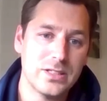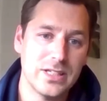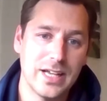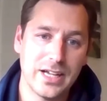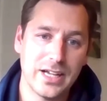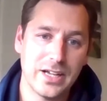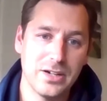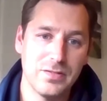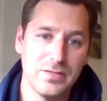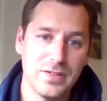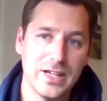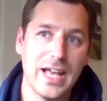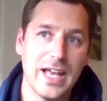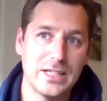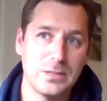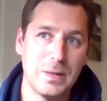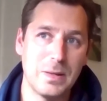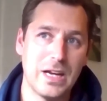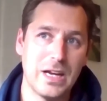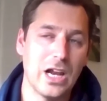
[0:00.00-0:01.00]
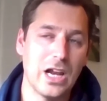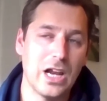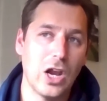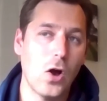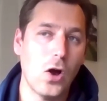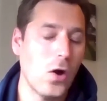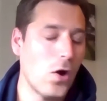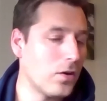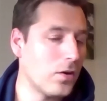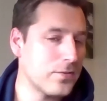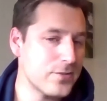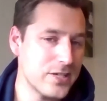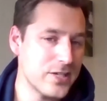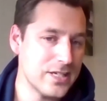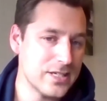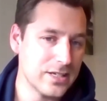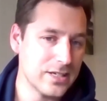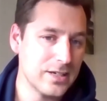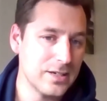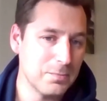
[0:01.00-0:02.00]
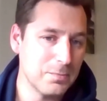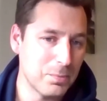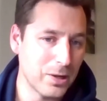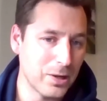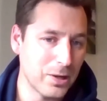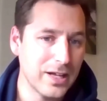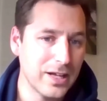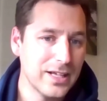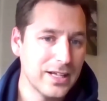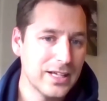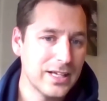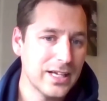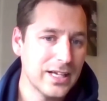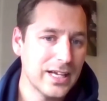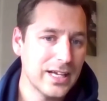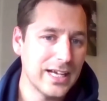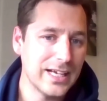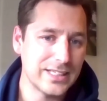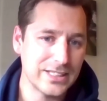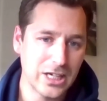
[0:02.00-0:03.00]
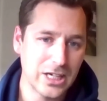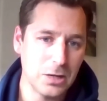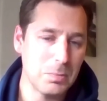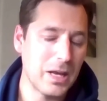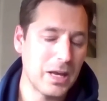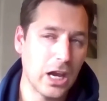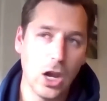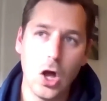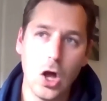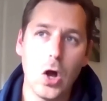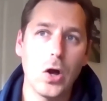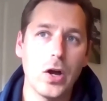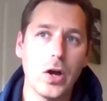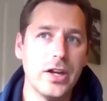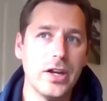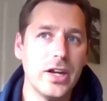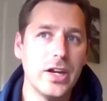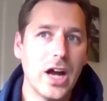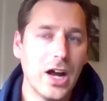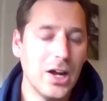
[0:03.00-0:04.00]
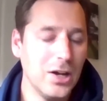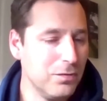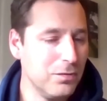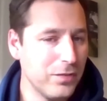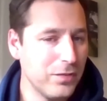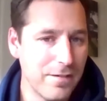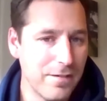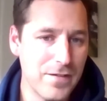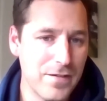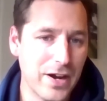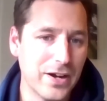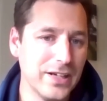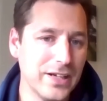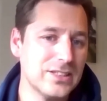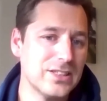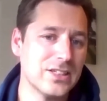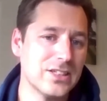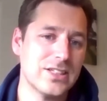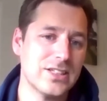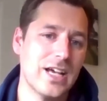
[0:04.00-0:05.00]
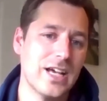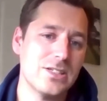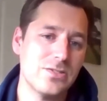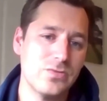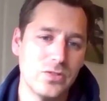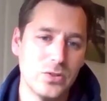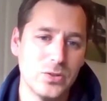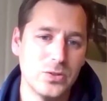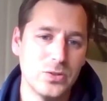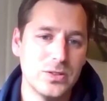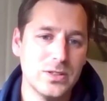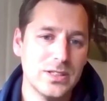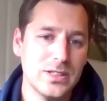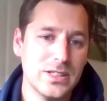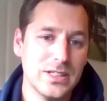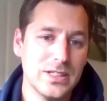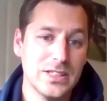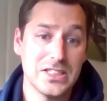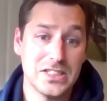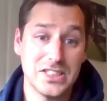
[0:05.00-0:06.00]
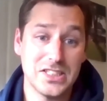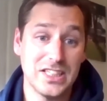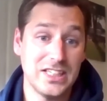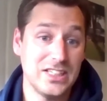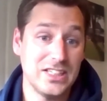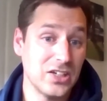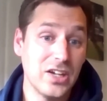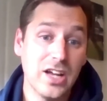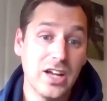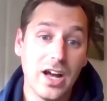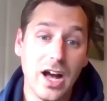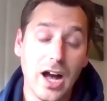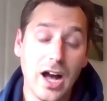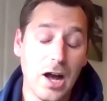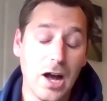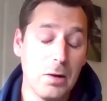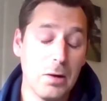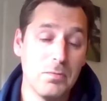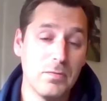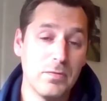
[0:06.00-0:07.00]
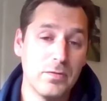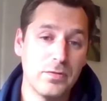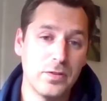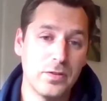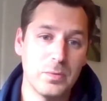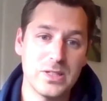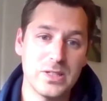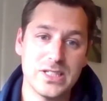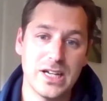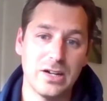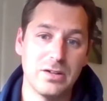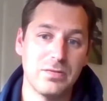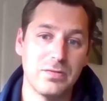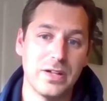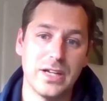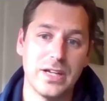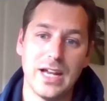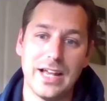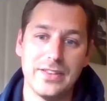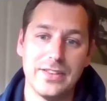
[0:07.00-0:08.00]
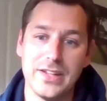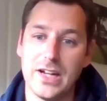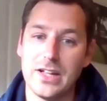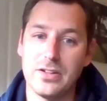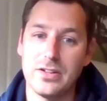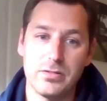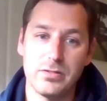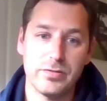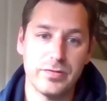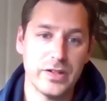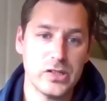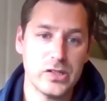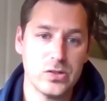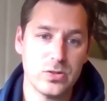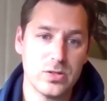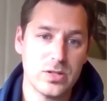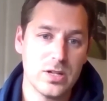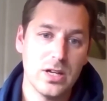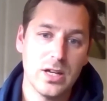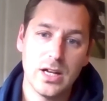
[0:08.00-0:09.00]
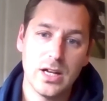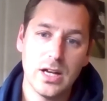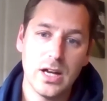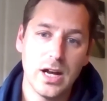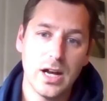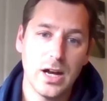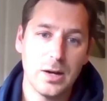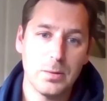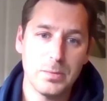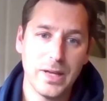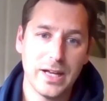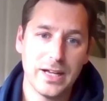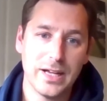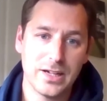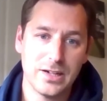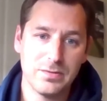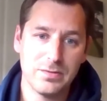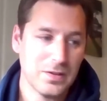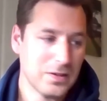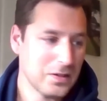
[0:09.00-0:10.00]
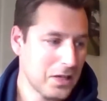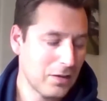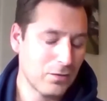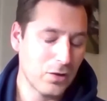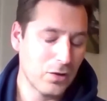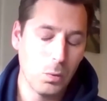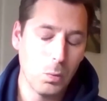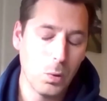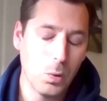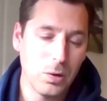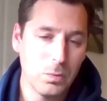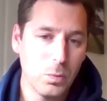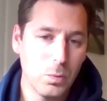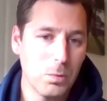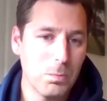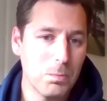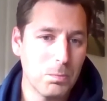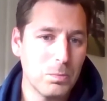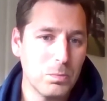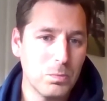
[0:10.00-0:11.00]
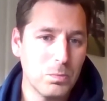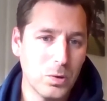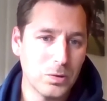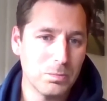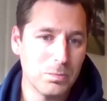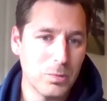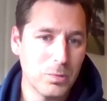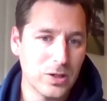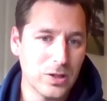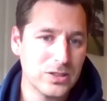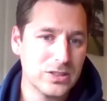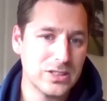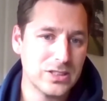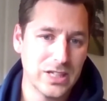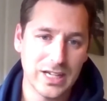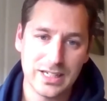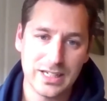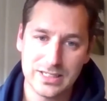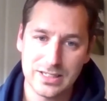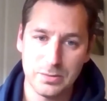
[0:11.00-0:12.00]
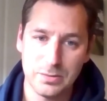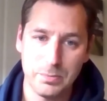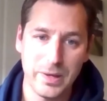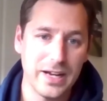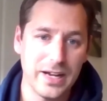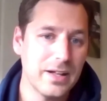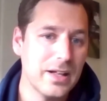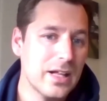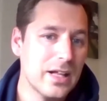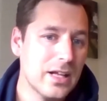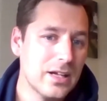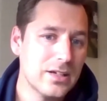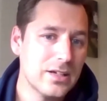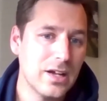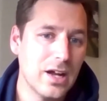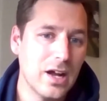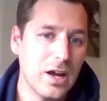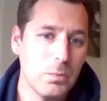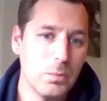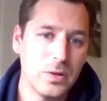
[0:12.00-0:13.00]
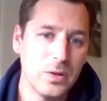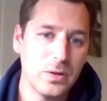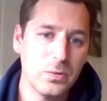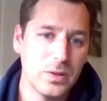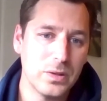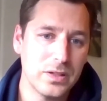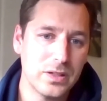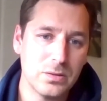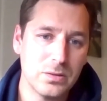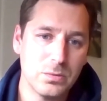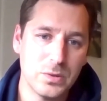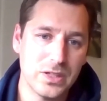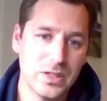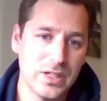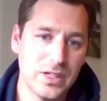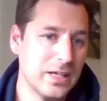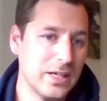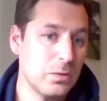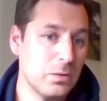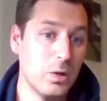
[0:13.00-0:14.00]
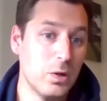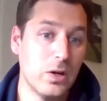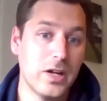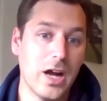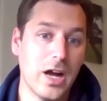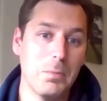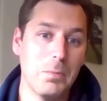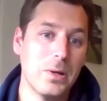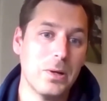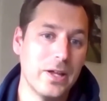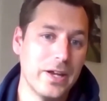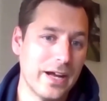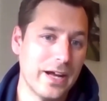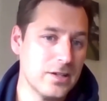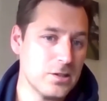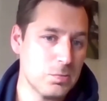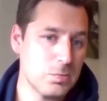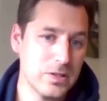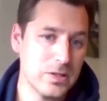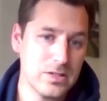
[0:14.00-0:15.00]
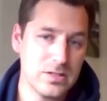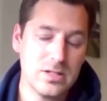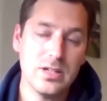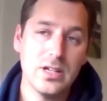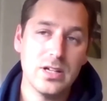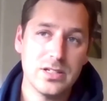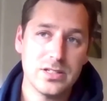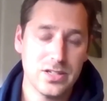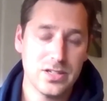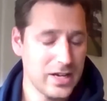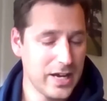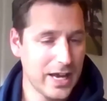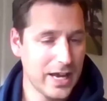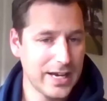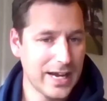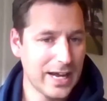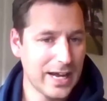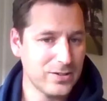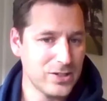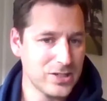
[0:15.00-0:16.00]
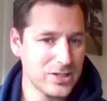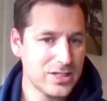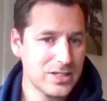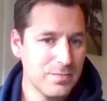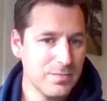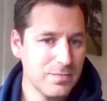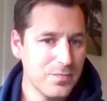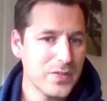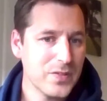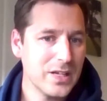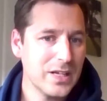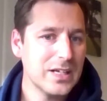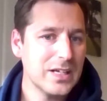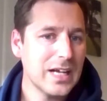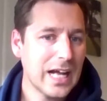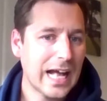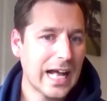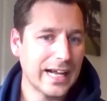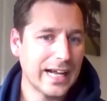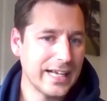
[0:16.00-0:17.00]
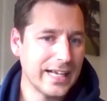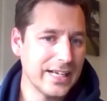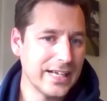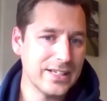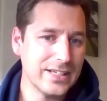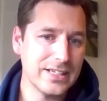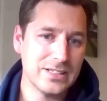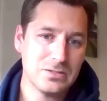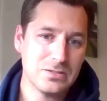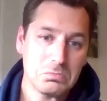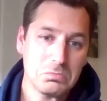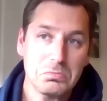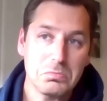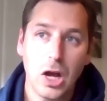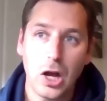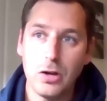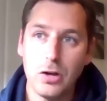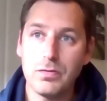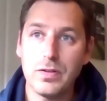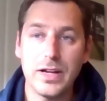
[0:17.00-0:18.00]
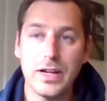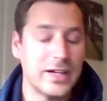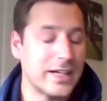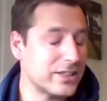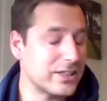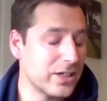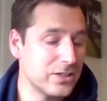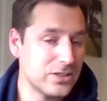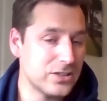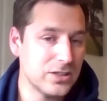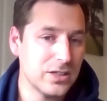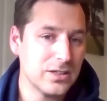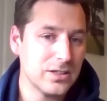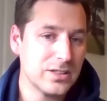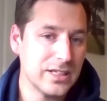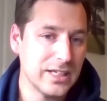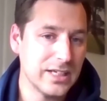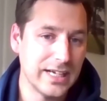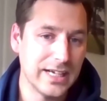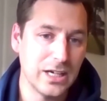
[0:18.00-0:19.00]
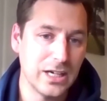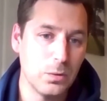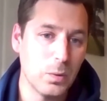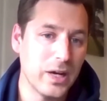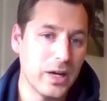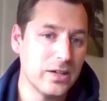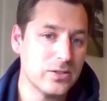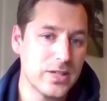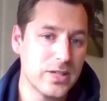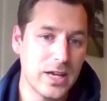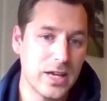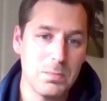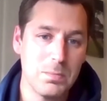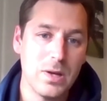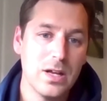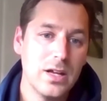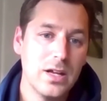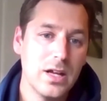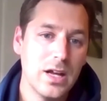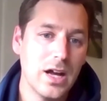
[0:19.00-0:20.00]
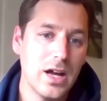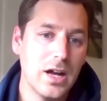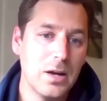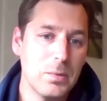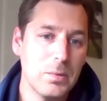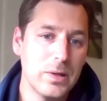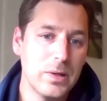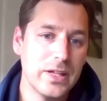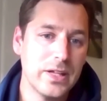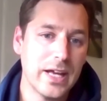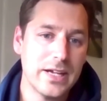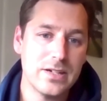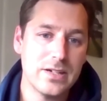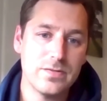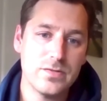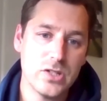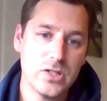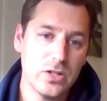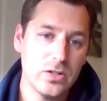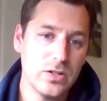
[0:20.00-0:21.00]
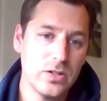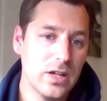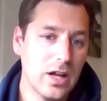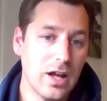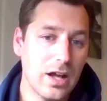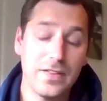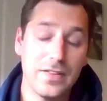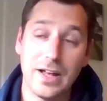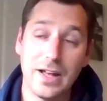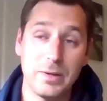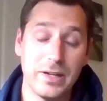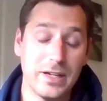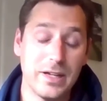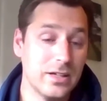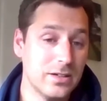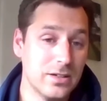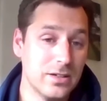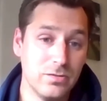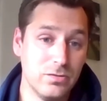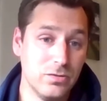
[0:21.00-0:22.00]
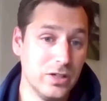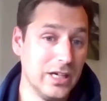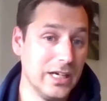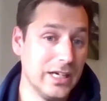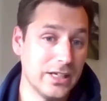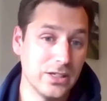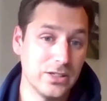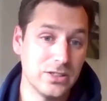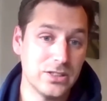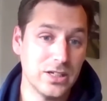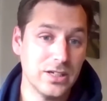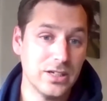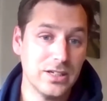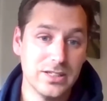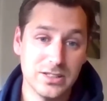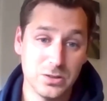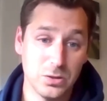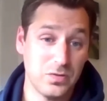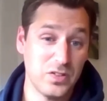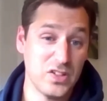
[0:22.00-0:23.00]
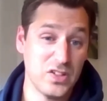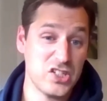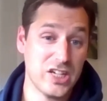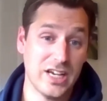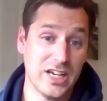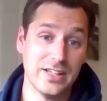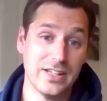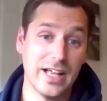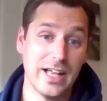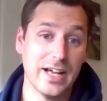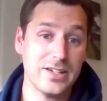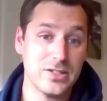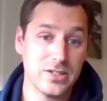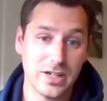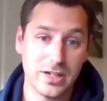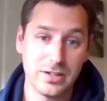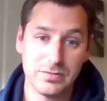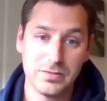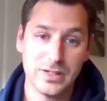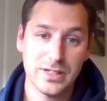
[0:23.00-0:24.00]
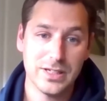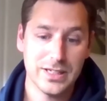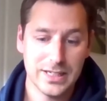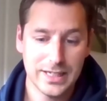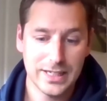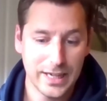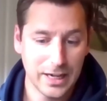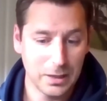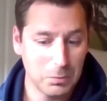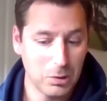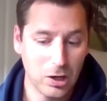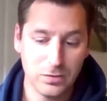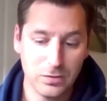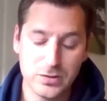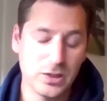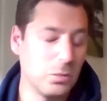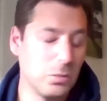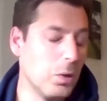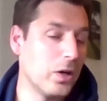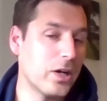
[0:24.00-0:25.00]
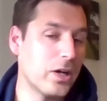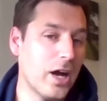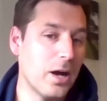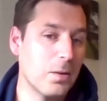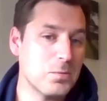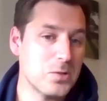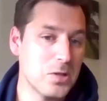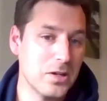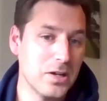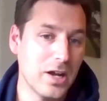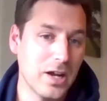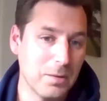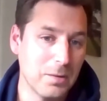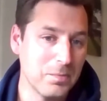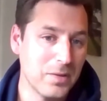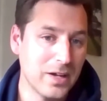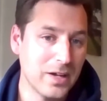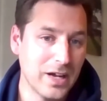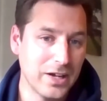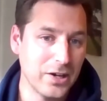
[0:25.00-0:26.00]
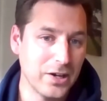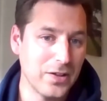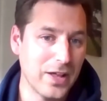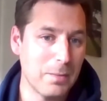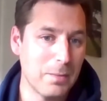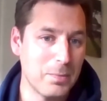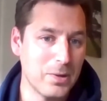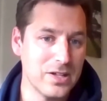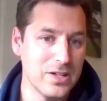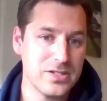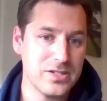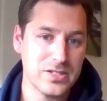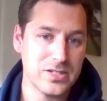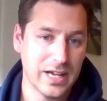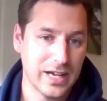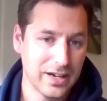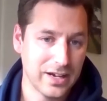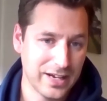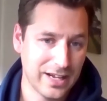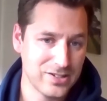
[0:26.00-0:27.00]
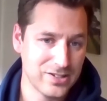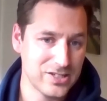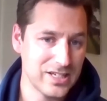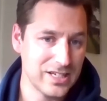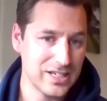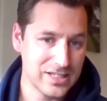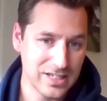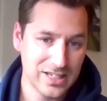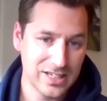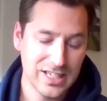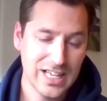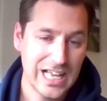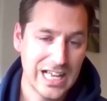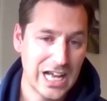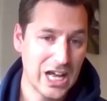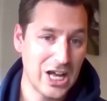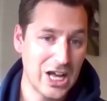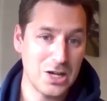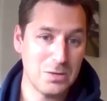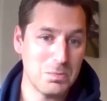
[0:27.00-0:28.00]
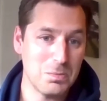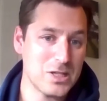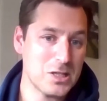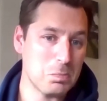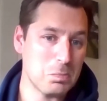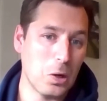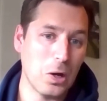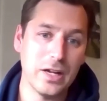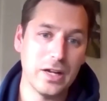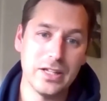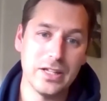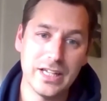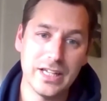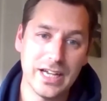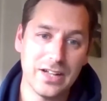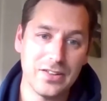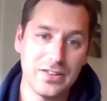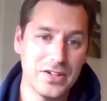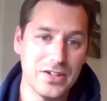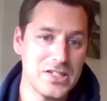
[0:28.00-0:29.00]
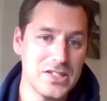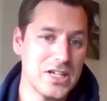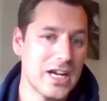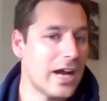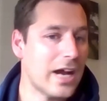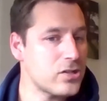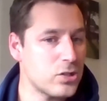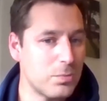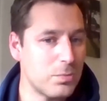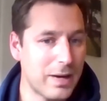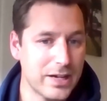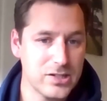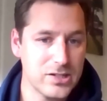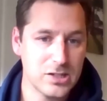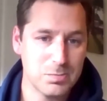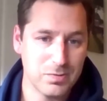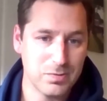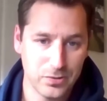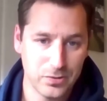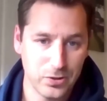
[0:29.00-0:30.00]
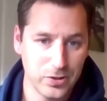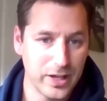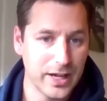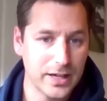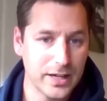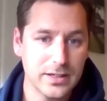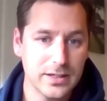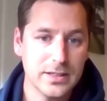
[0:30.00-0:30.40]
yeah, kind of it's been a long off season, but it's going to be a long and hopefully a very successful season for myself and the other officials. Kind of I've got one box ticked at the minute with the World Cup announcements. So yeah, now just hanging in. Hopefully I'll get to go to the England Wales game at the end of June. That'll be really good to officiate in that. So kind of I'm off to the World Cup, so I know that berth's there. Now I just need to earn my spot in the other international matches before that.